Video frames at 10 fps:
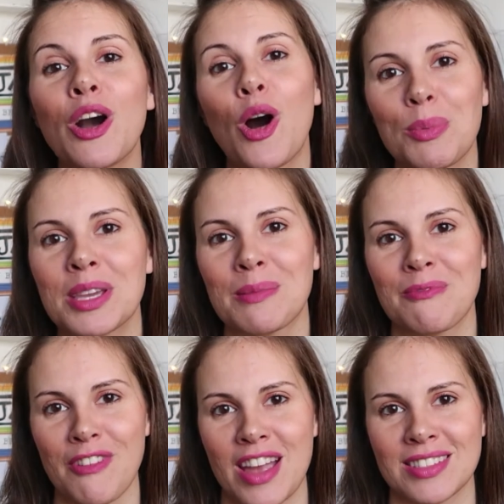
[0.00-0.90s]
all become
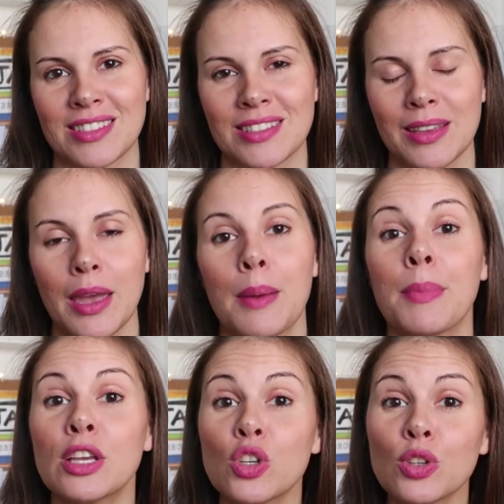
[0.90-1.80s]
friends.
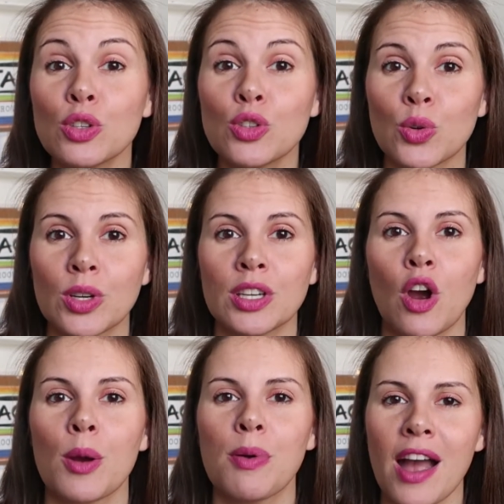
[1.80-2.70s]
Make sure you join
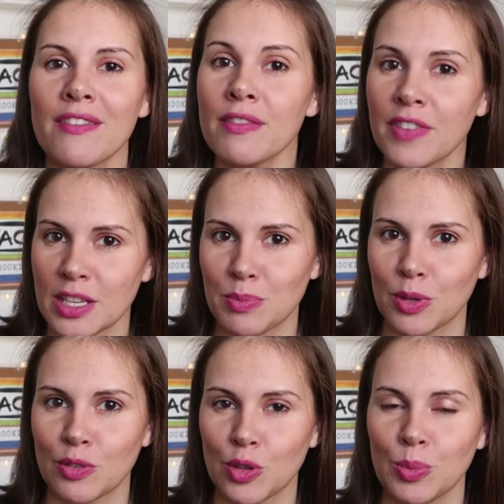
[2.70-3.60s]
our private
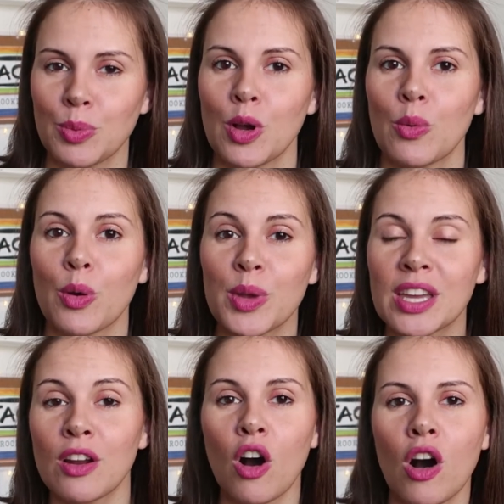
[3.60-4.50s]
Facebook group where we
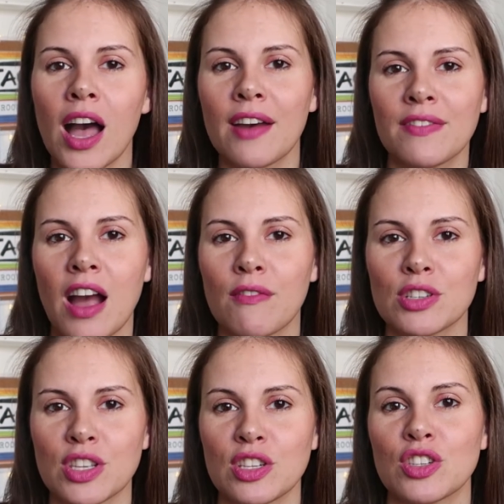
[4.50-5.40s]
can all have
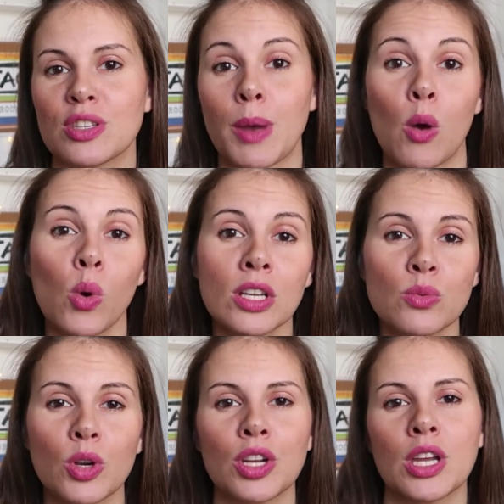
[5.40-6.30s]
conversations about what is
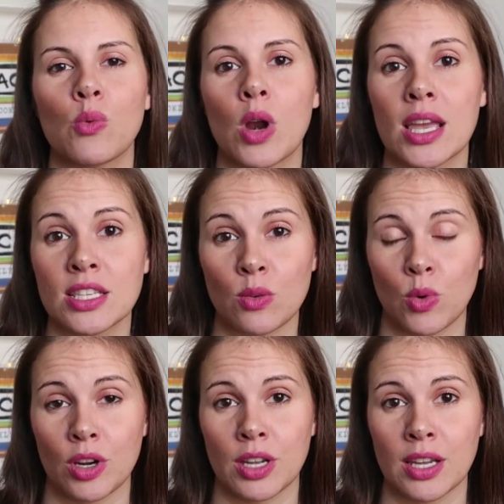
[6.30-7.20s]
working and what isn't
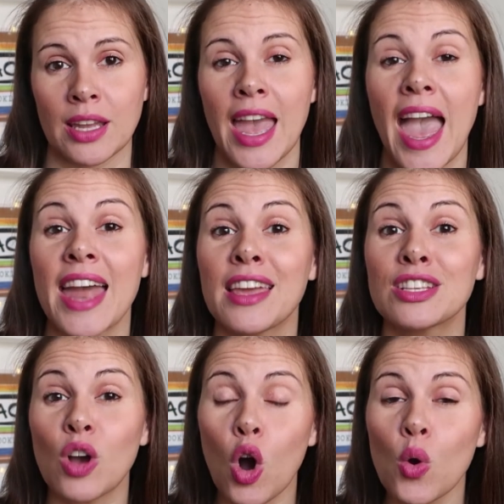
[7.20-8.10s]
working. And
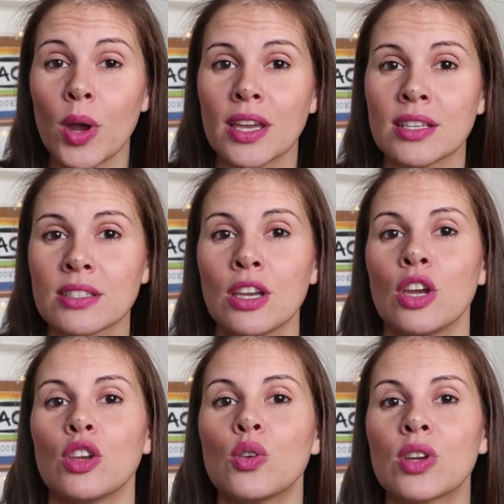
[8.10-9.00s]
as always,
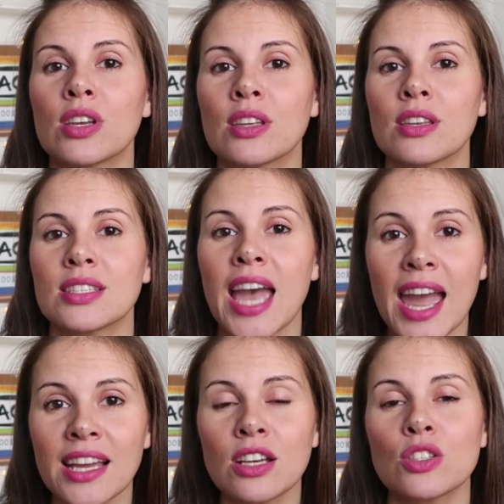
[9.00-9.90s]
you can
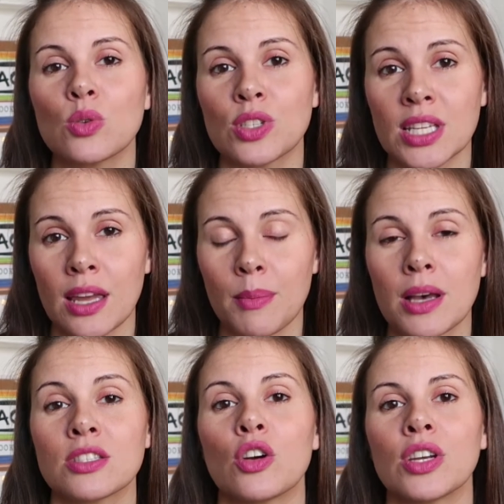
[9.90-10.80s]
tag us or DM
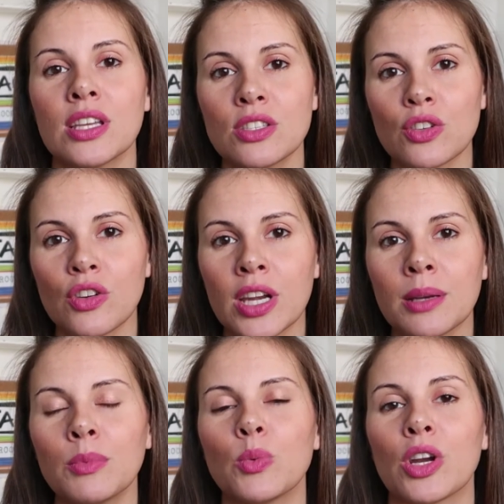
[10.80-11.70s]
us on
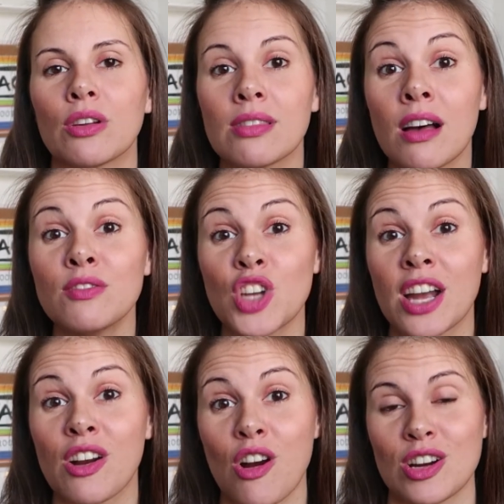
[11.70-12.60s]
Instagram. We are Love
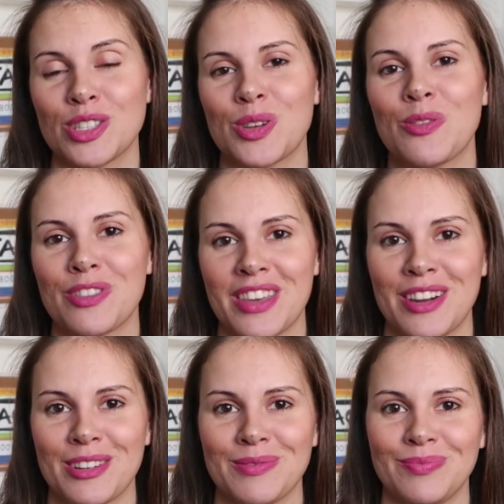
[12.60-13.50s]
Jack Cards over
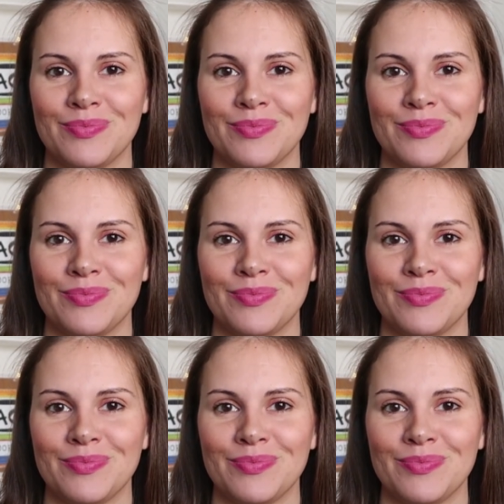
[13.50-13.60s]
there.